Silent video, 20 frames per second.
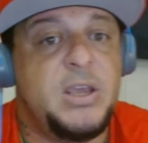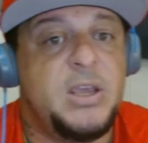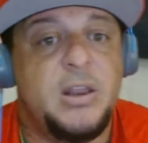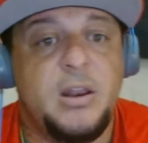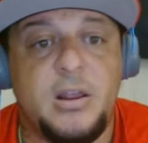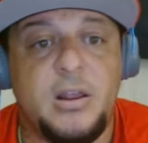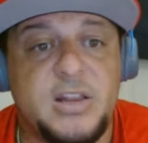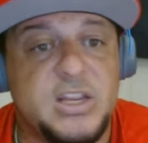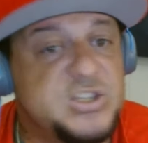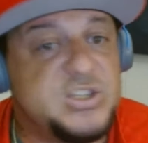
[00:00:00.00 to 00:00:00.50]

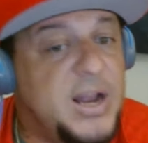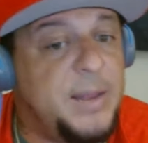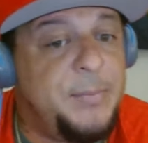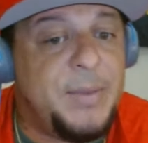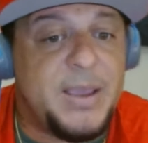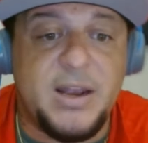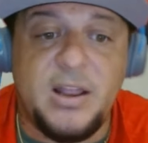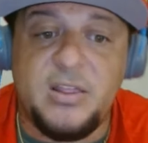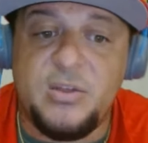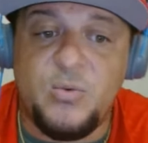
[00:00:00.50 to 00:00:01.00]
Look, they're trying to
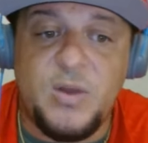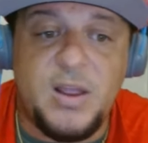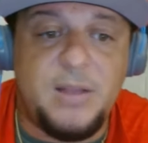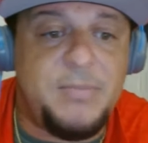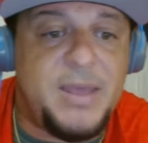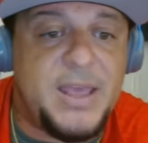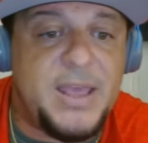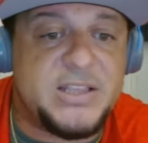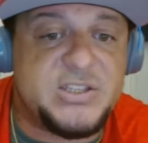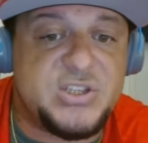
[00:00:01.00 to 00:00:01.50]
make another run,
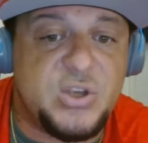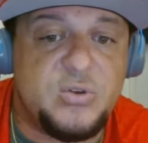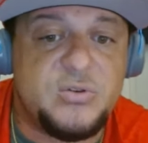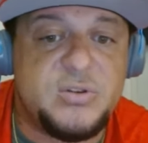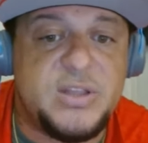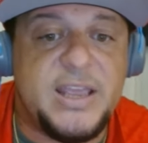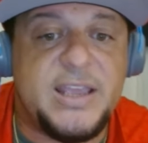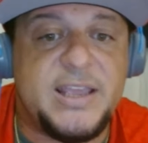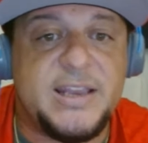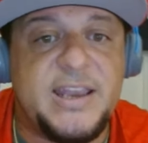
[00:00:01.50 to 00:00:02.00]
man, so
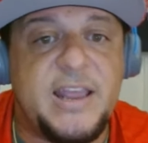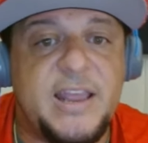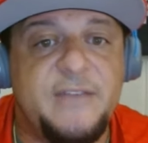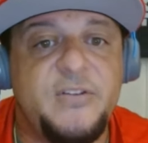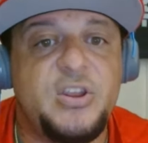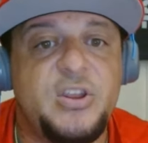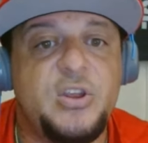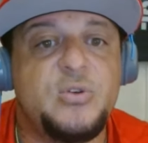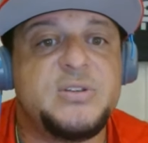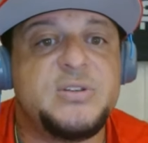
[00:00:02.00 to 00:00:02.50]
they could
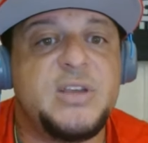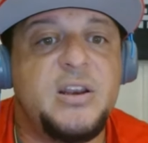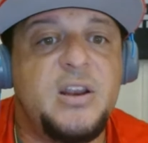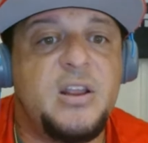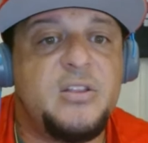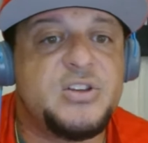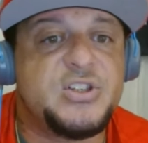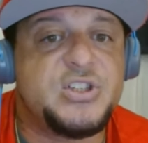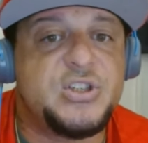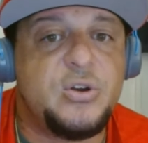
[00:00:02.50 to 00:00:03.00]
definitely use
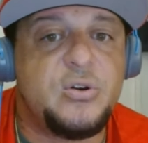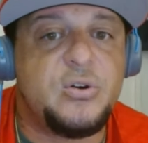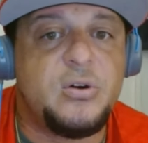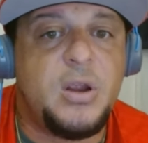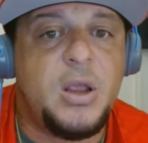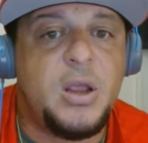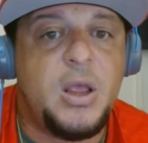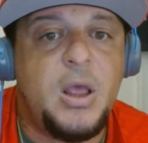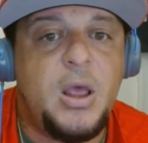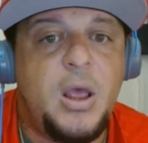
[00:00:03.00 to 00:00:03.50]
another shooter.